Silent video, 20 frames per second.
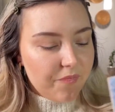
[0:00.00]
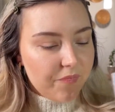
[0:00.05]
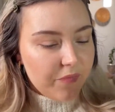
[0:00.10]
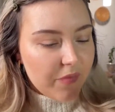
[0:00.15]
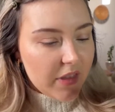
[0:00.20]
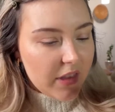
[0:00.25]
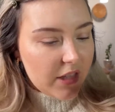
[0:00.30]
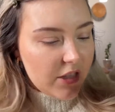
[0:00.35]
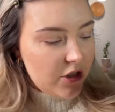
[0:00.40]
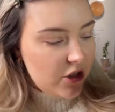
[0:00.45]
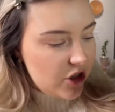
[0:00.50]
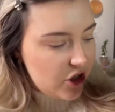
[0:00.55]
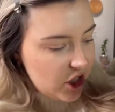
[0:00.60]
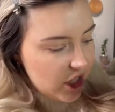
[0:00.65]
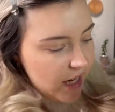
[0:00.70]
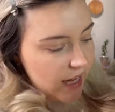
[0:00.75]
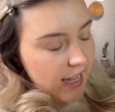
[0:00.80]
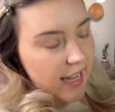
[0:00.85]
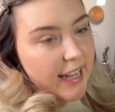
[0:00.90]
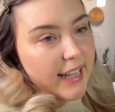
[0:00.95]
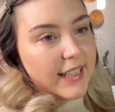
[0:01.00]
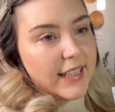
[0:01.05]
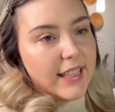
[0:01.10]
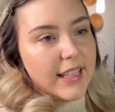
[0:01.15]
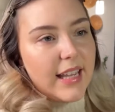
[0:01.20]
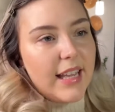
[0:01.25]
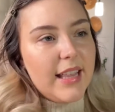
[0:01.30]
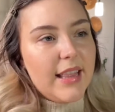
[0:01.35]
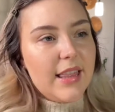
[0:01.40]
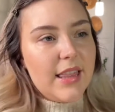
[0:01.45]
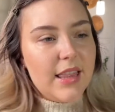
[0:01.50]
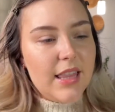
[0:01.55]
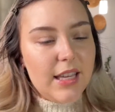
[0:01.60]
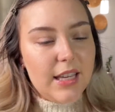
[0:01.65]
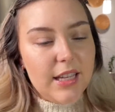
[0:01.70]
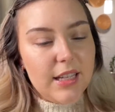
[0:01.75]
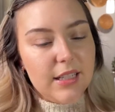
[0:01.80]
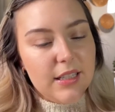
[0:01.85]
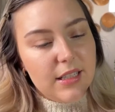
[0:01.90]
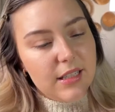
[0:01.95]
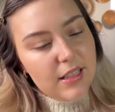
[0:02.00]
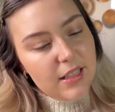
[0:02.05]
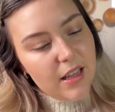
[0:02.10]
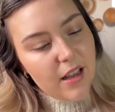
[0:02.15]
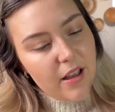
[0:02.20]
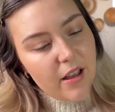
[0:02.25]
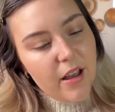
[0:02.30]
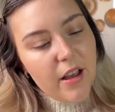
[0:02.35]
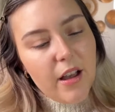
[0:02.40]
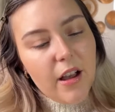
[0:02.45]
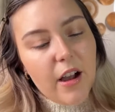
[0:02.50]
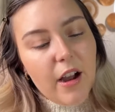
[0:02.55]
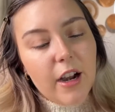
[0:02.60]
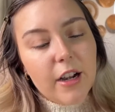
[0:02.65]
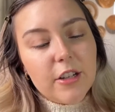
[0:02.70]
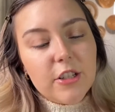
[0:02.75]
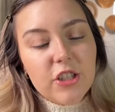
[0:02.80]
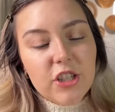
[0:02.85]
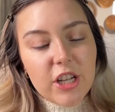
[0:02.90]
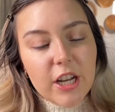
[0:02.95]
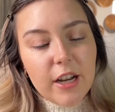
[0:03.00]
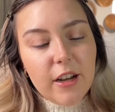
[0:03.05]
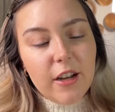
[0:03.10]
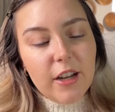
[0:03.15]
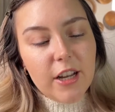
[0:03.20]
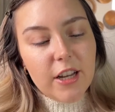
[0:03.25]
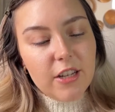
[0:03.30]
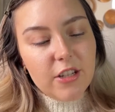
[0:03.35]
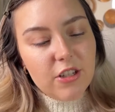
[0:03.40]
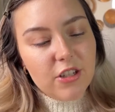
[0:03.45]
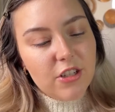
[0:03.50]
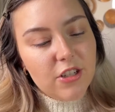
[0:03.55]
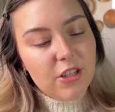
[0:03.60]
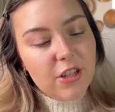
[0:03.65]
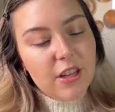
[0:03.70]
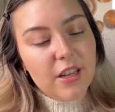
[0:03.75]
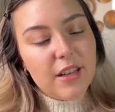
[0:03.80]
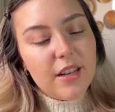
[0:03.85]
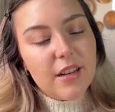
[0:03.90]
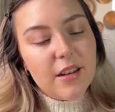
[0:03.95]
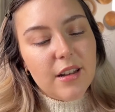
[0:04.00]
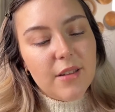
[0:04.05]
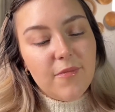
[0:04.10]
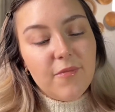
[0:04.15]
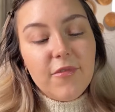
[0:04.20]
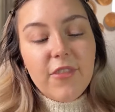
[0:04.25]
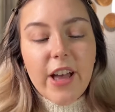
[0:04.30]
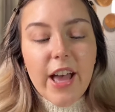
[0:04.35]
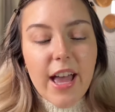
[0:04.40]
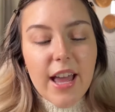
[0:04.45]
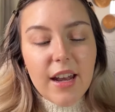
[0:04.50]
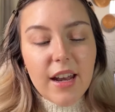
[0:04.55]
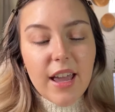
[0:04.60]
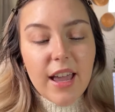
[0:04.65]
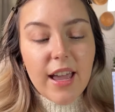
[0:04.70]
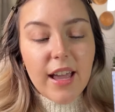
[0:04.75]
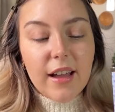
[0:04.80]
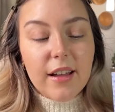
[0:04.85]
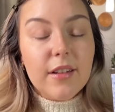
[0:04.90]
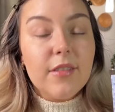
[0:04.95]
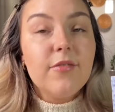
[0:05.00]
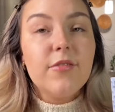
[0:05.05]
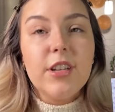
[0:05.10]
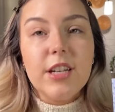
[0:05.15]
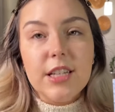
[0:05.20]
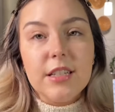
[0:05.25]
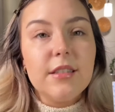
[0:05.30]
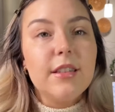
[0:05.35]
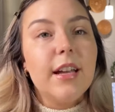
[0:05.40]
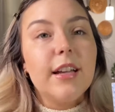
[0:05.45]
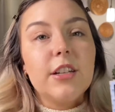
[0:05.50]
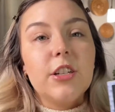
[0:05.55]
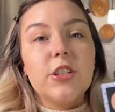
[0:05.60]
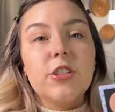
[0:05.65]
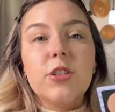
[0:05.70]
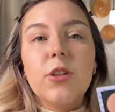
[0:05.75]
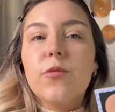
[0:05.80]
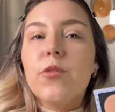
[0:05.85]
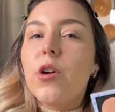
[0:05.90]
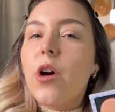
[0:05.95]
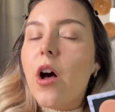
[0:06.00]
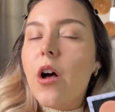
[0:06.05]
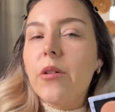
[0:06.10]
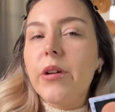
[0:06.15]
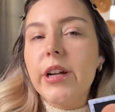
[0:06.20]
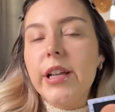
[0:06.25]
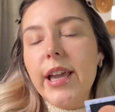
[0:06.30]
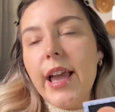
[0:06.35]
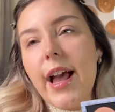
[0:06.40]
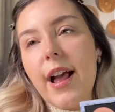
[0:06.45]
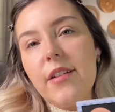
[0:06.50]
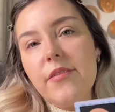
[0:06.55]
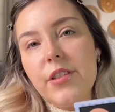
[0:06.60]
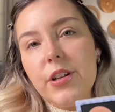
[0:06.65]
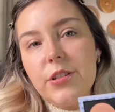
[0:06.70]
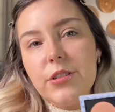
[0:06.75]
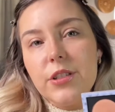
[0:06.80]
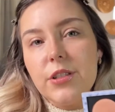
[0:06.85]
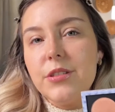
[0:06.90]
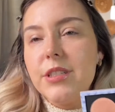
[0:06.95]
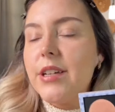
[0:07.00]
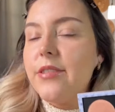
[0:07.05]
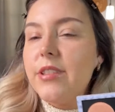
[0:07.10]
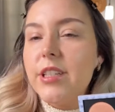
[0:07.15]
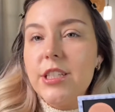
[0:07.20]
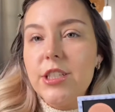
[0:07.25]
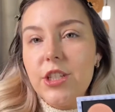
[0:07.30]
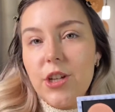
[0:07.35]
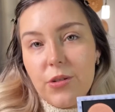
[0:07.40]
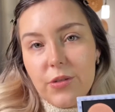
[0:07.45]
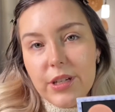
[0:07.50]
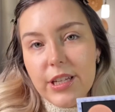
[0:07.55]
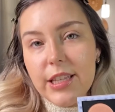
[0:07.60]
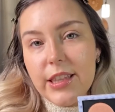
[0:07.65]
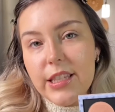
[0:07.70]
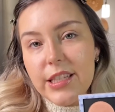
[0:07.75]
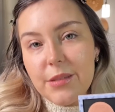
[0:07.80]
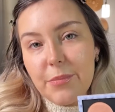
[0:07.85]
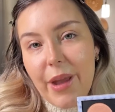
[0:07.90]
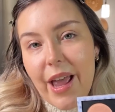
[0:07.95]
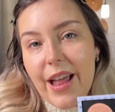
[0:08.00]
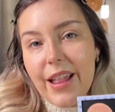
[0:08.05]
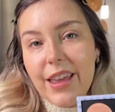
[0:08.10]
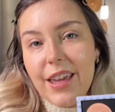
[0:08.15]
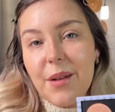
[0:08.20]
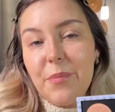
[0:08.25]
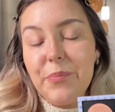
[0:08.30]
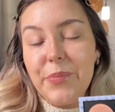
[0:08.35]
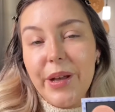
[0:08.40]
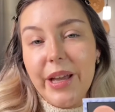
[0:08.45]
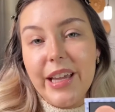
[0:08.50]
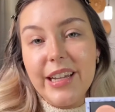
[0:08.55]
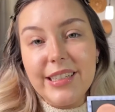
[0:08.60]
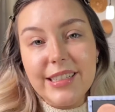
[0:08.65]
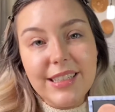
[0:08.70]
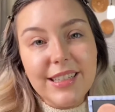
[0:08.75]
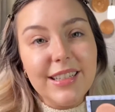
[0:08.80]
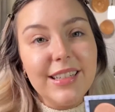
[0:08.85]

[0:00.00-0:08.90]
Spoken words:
the shades in this are Cherish, Nymphette, and Venus Nectar. So if you already have those, you definitely don't need this palette, but